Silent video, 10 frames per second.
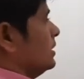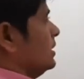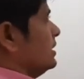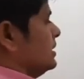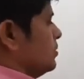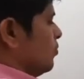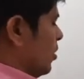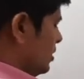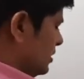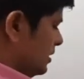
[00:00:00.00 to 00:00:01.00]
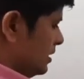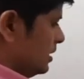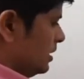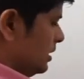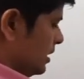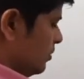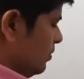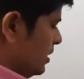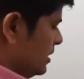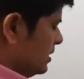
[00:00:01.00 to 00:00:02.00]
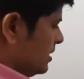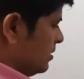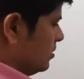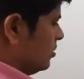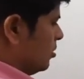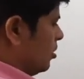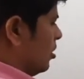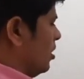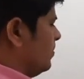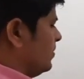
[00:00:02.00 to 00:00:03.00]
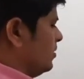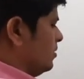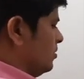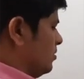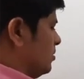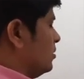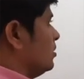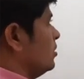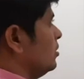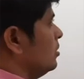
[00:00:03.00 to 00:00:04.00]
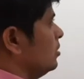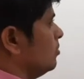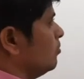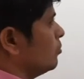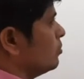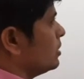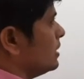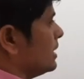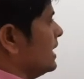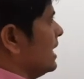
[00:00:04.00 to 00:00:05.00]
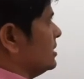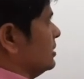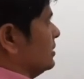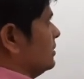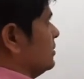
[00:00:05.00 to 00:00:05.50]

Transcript: It is a what? Reverse of Buchrer reaction.